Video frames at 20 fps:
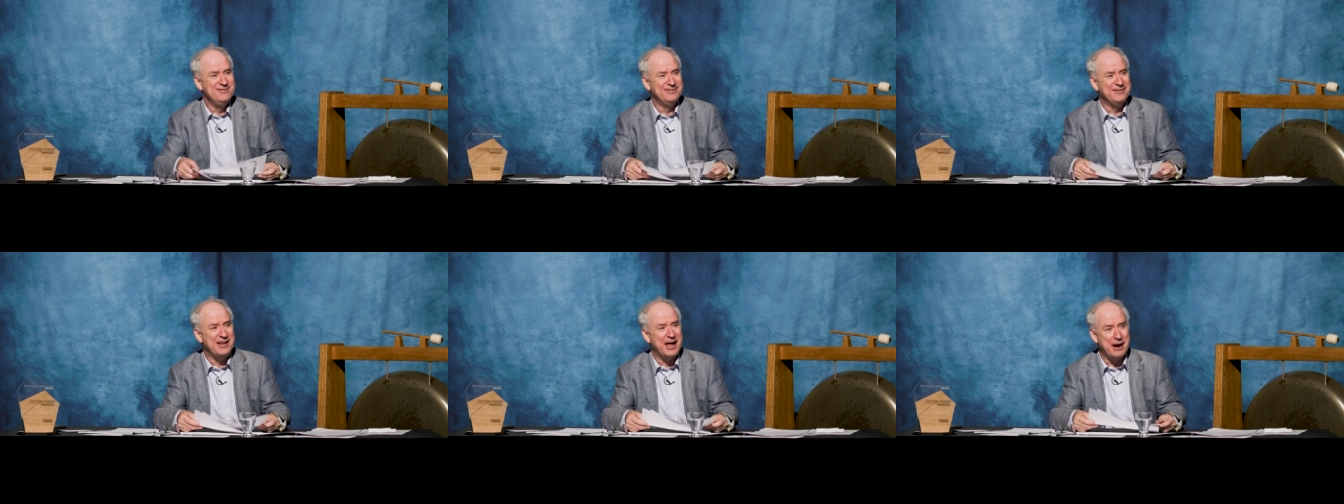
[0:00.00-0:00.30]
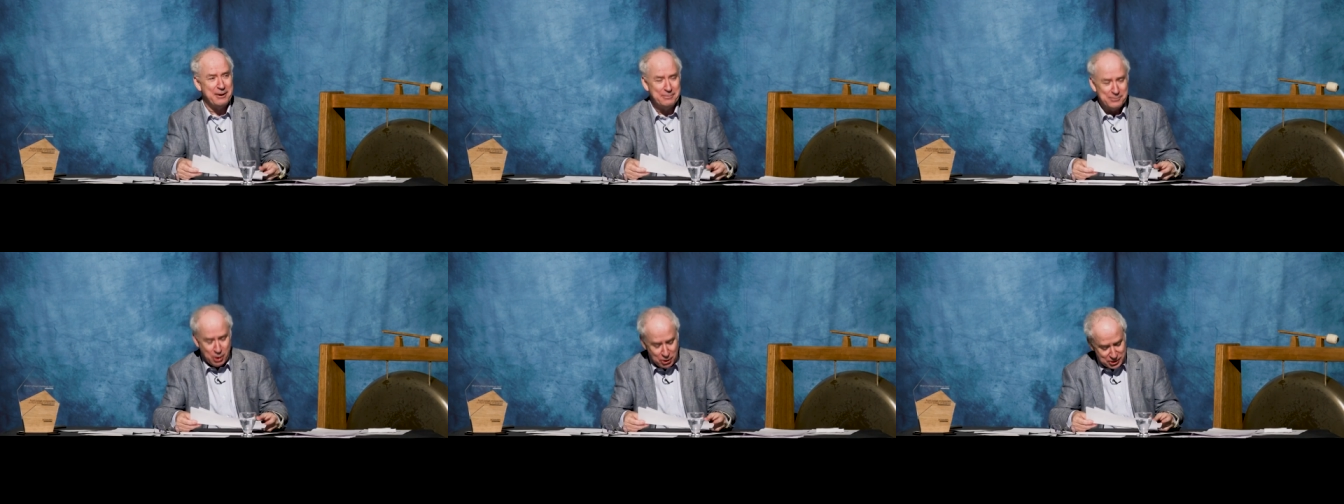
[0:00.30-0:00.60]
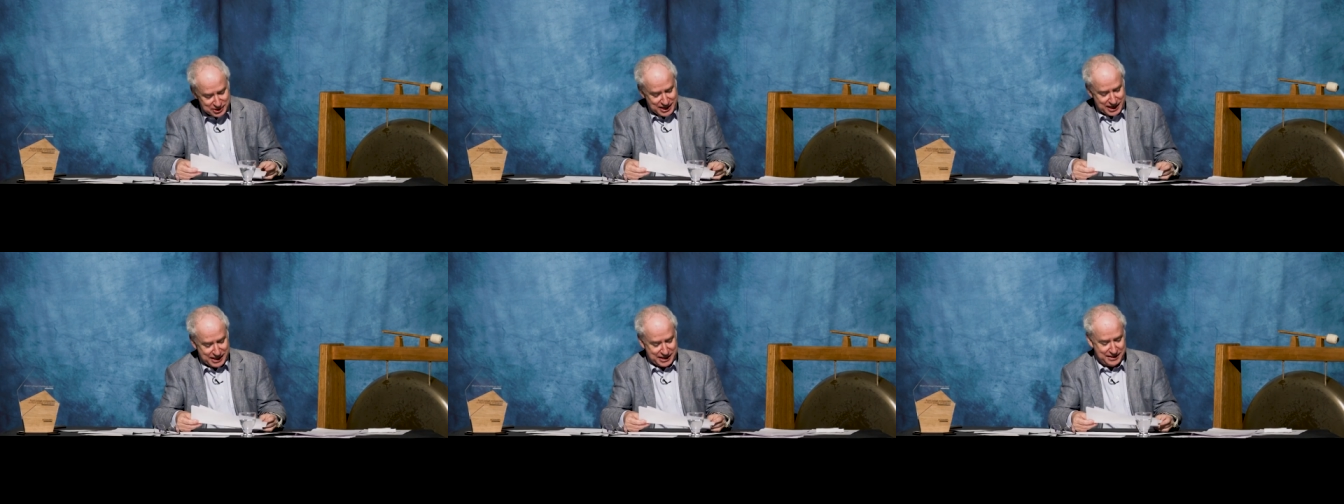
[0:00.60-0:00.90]
no, I'm
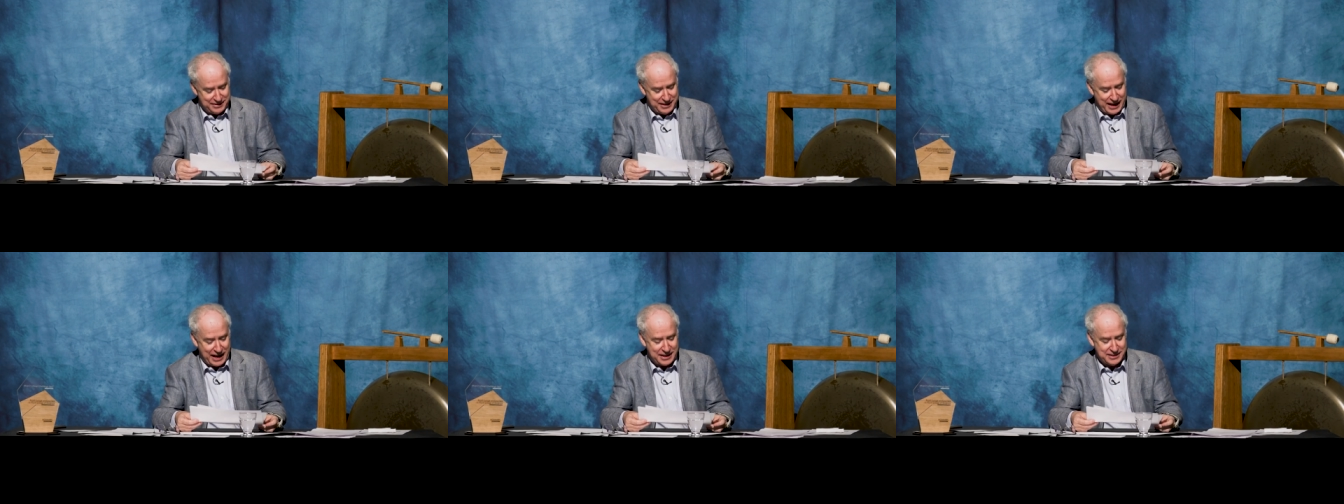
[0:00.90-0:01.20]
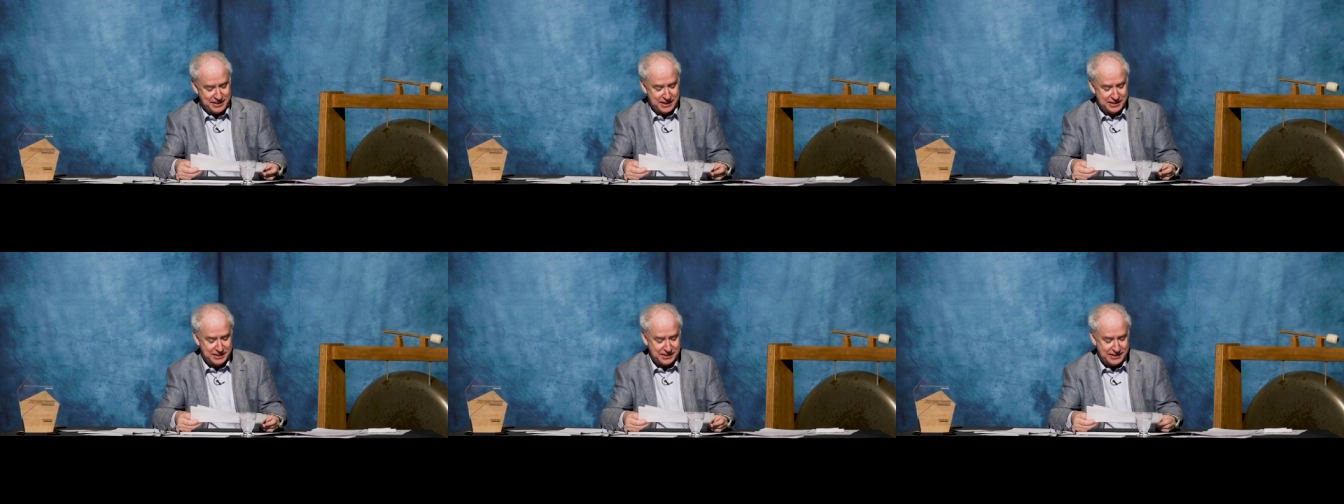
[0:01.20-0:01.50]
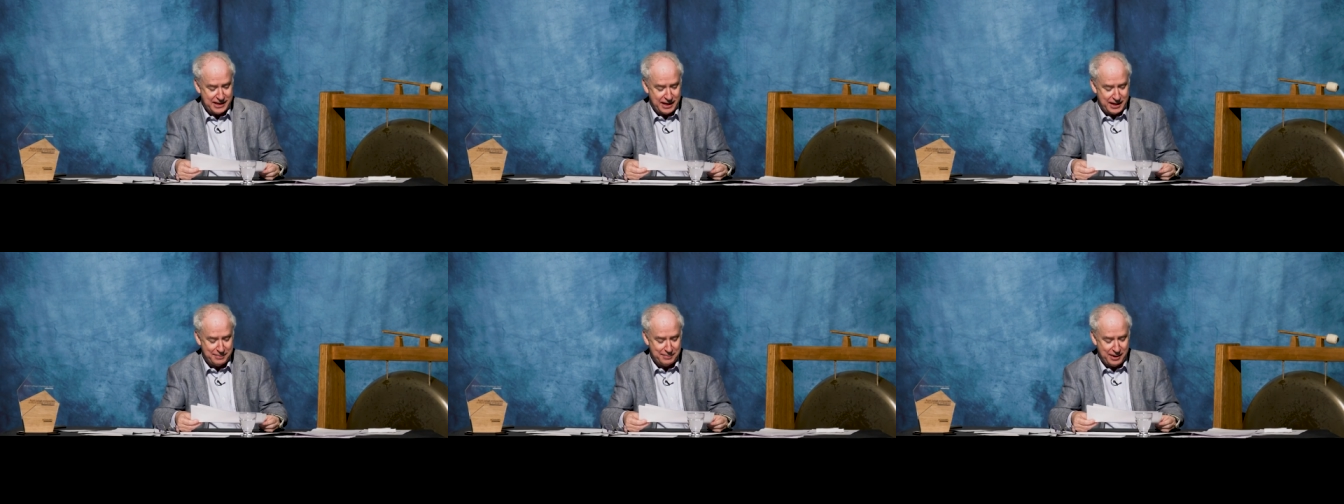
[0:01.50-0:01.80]
not taking that. It's
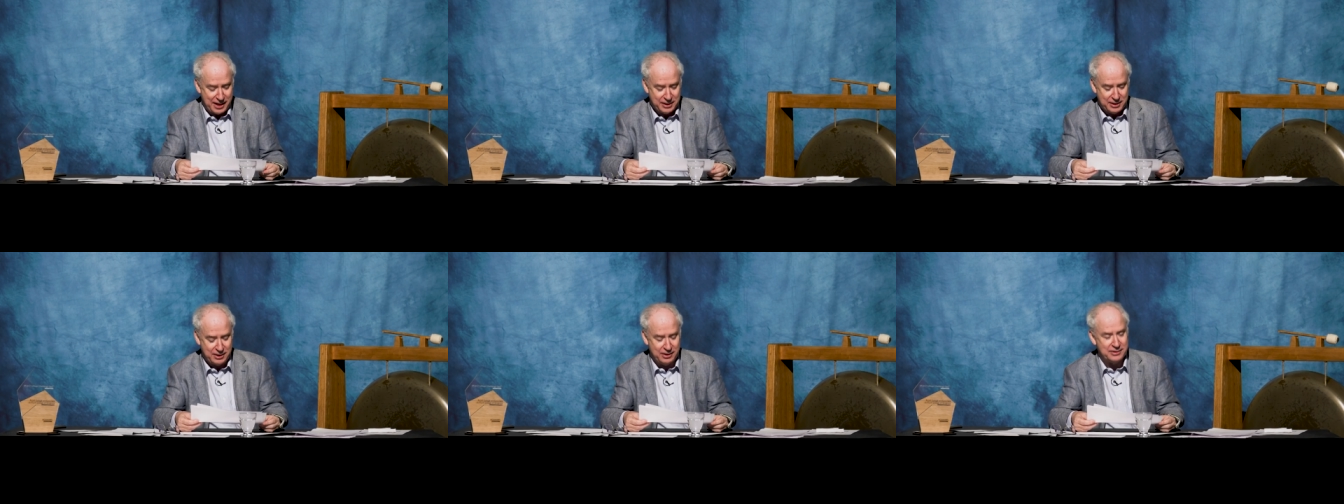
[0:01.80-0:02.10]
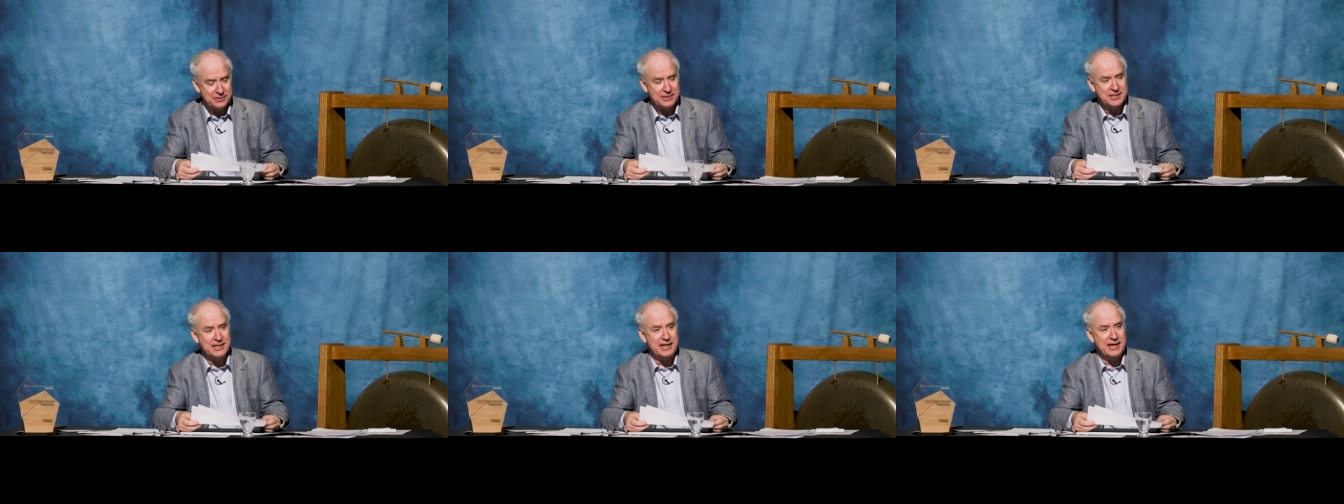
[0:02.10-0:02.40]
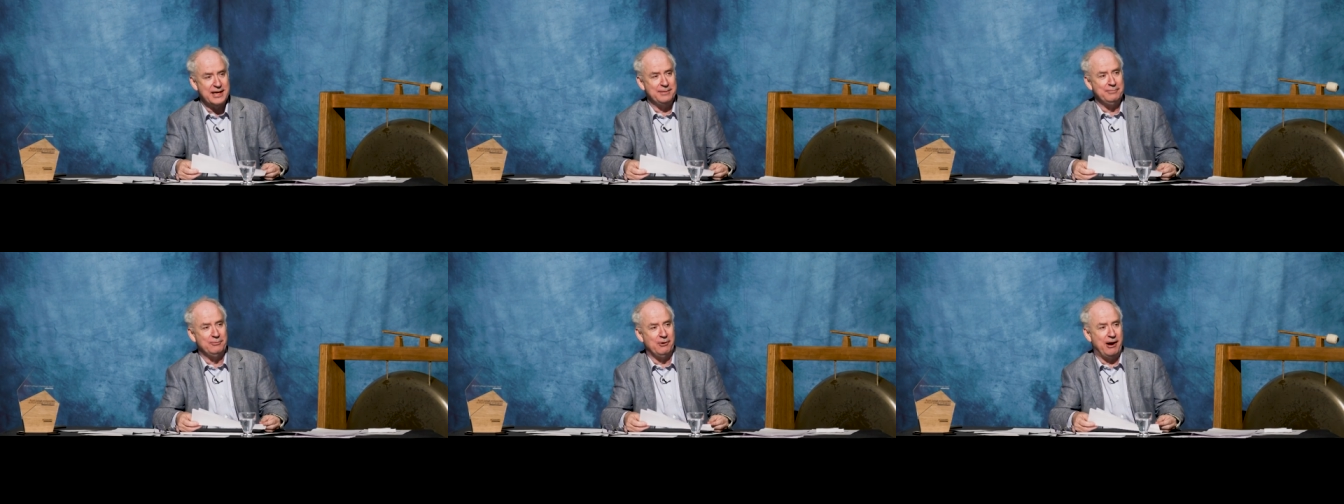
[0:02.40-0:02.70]
tell him I can't
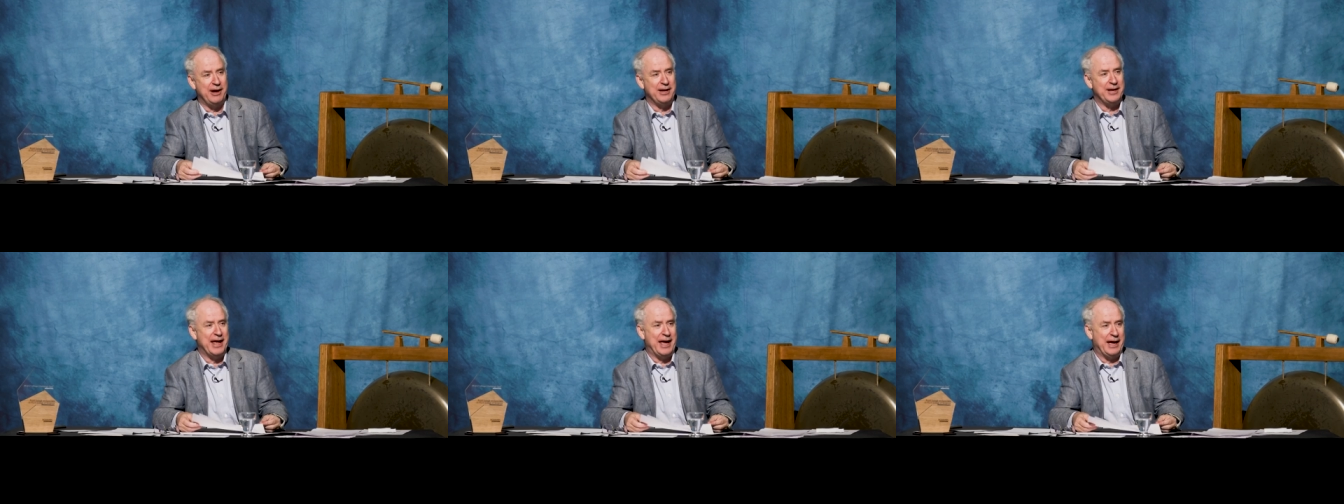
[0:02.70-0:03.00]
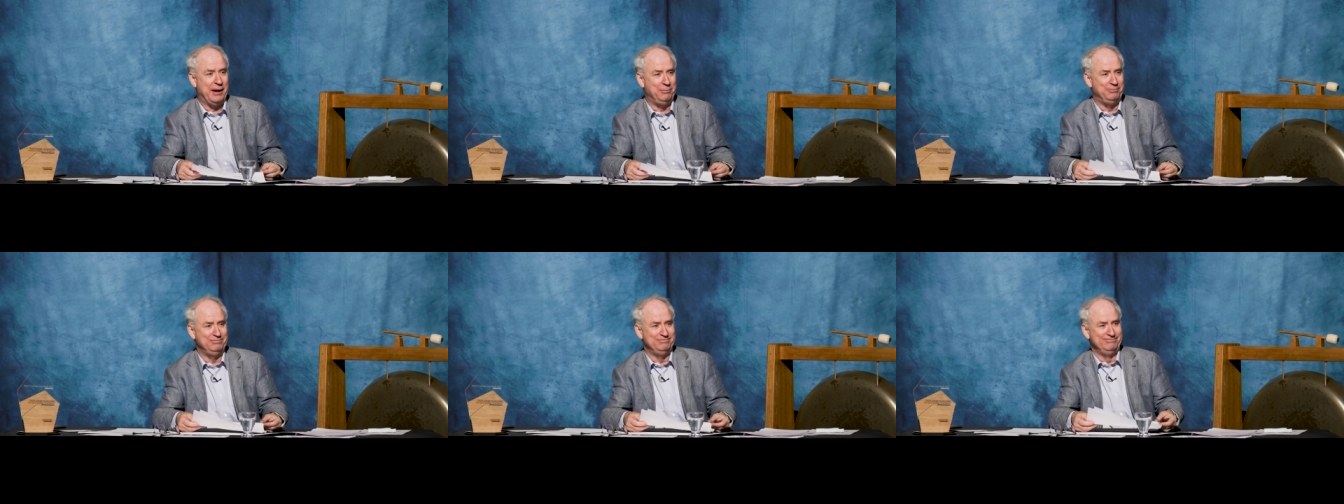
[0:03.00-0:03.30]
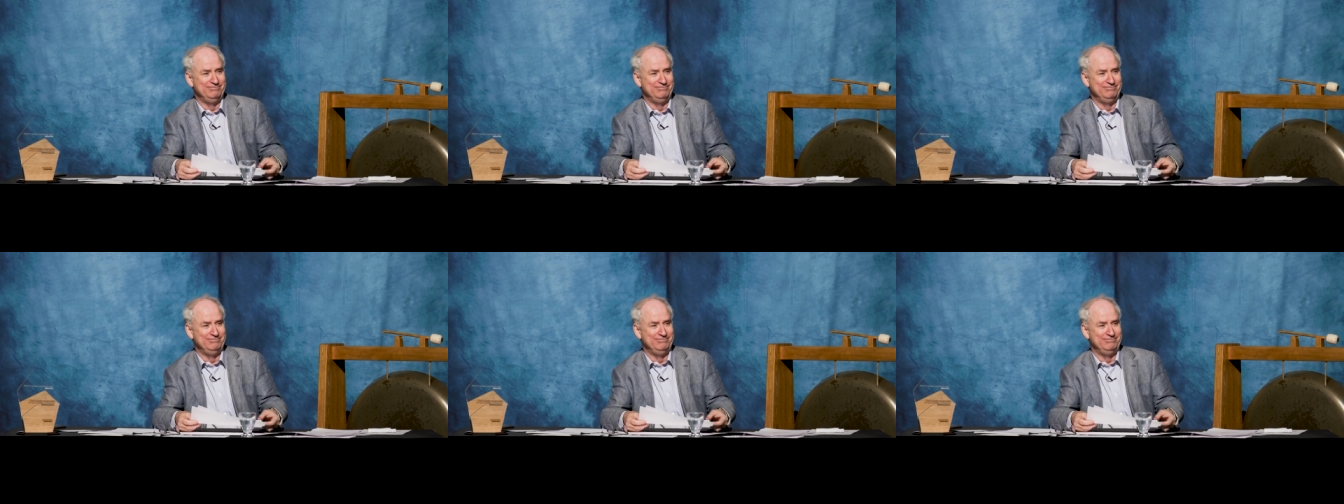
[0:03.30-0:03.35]
see him right now.